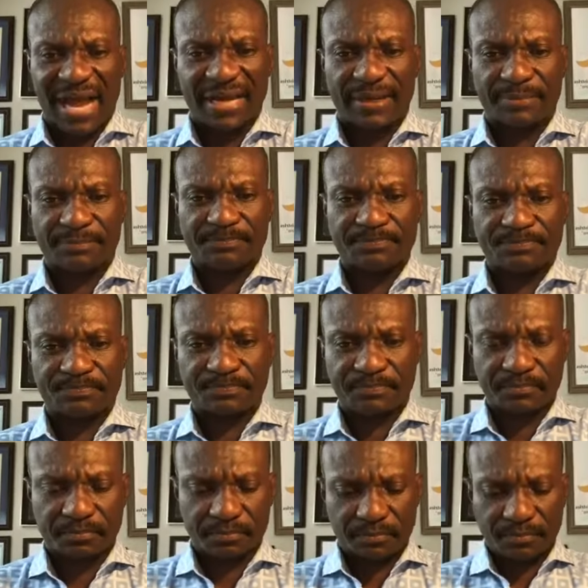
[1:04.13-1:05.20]
Adam,
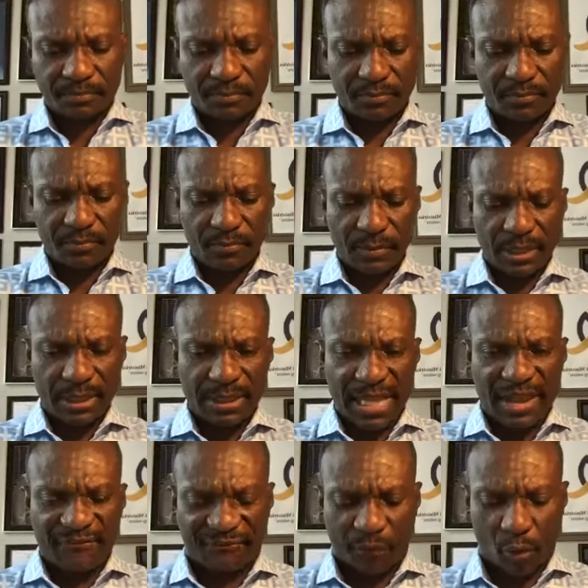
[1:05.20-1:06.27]

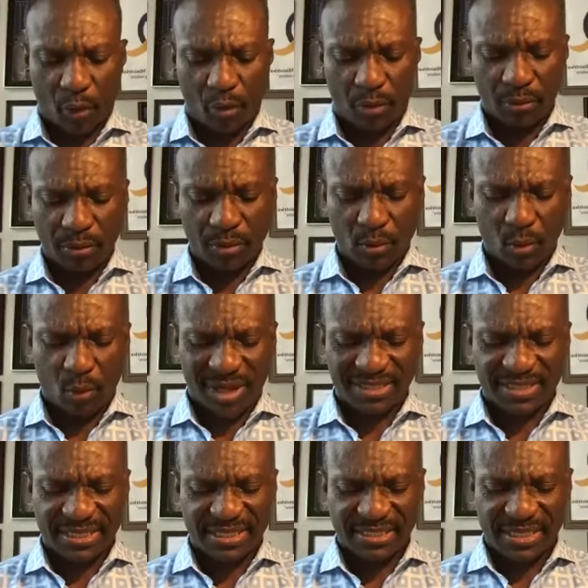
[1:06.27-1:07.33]
therefore,
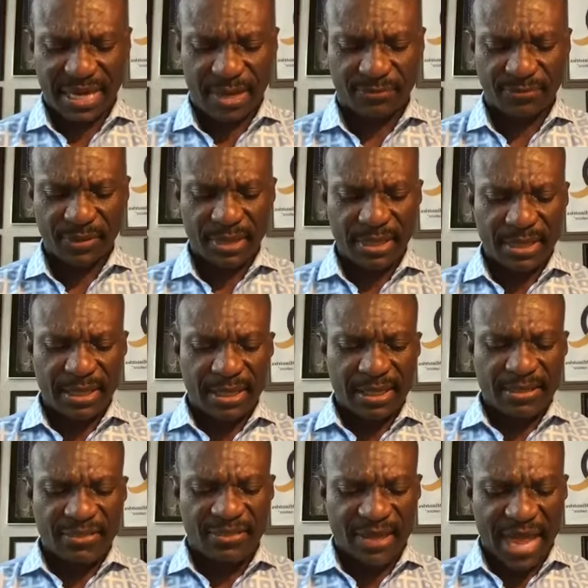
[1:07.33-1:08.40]
watch this now,
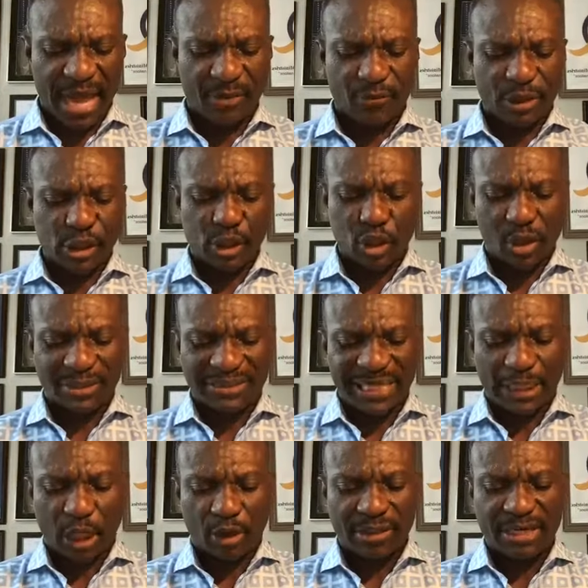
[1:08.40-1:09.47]
there
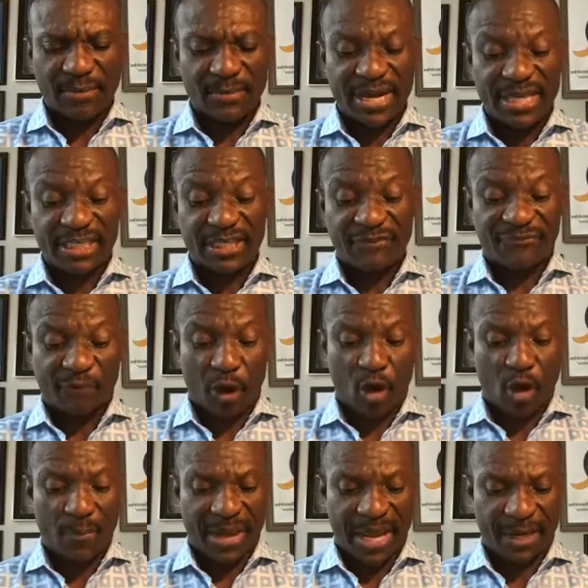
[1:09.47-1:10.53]
resulted condemnation for
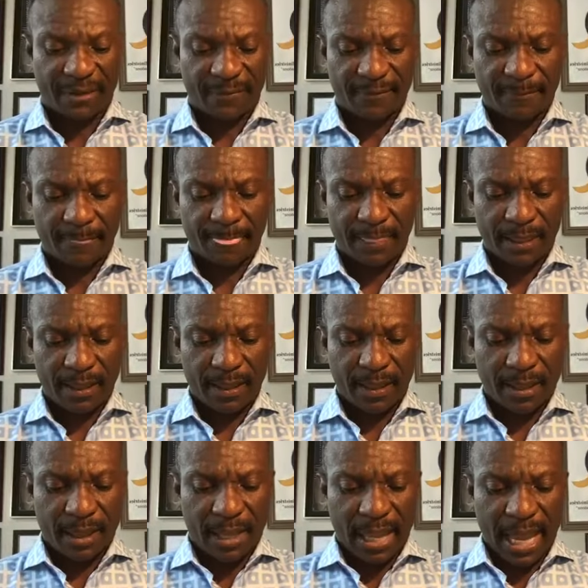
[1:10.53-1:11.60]
all men.
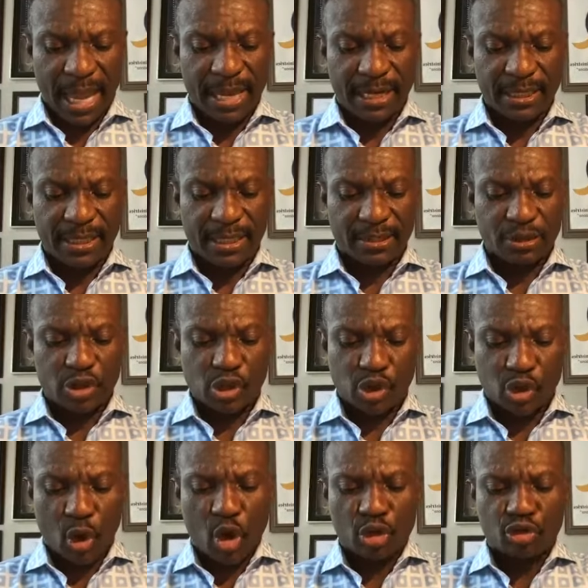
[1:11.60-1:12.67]
And
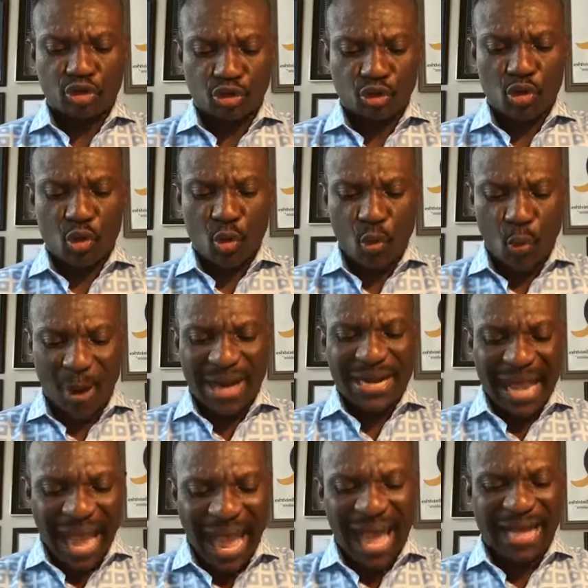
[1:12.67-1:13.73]
so through
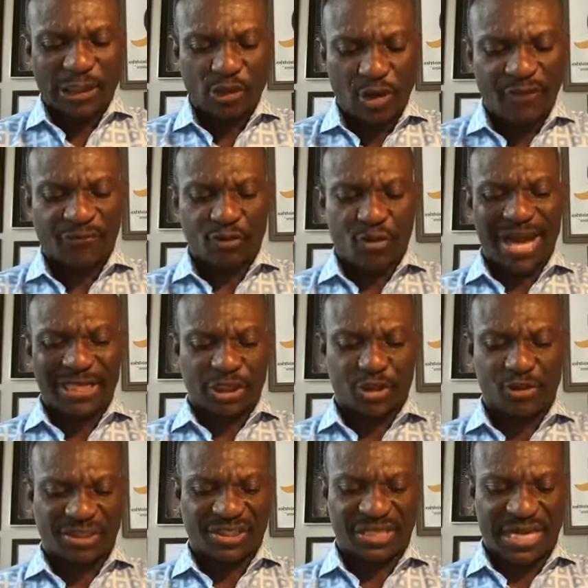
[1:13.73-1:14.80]
one act of
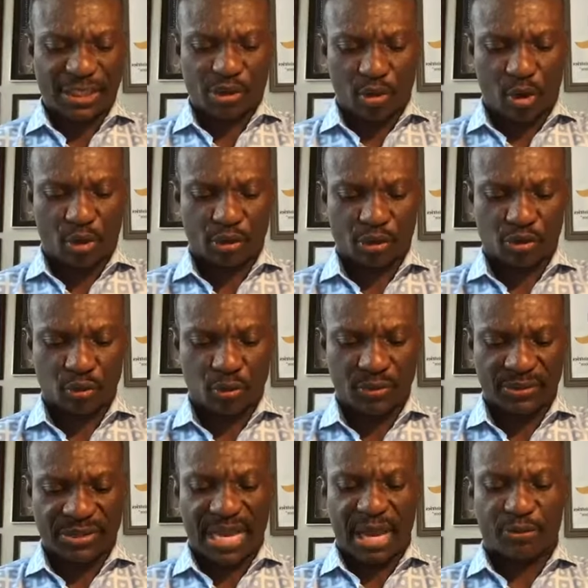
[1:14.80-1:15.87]
righteousness also,
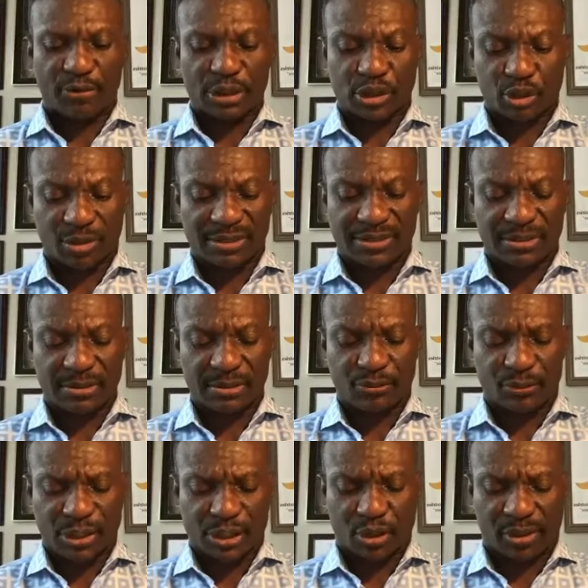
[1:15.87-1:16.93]
there
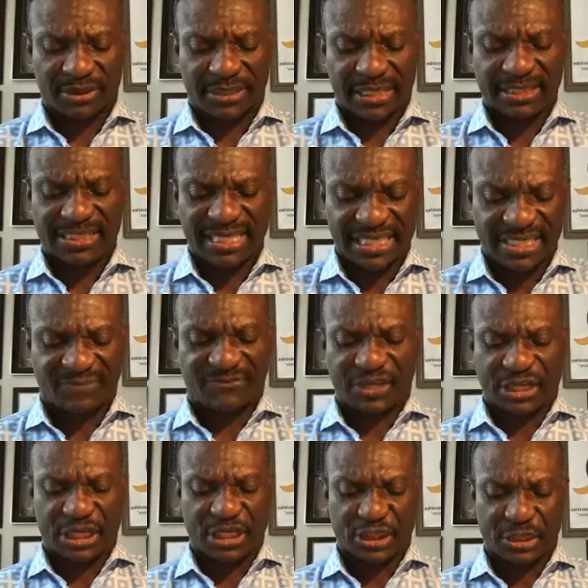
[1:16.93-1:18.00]
resulted
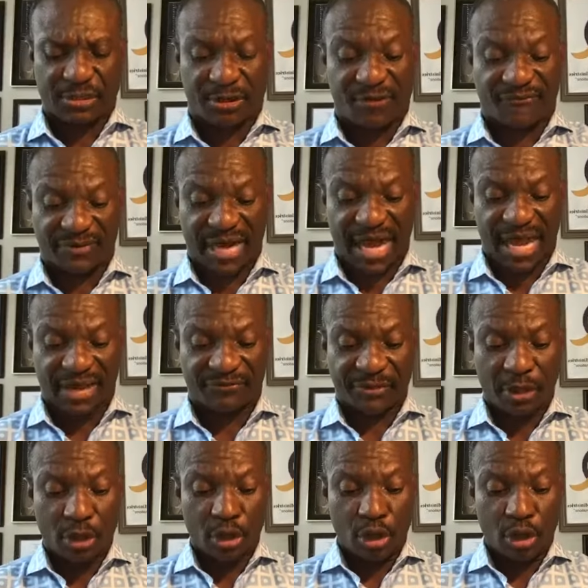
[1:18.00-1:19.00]
justification of life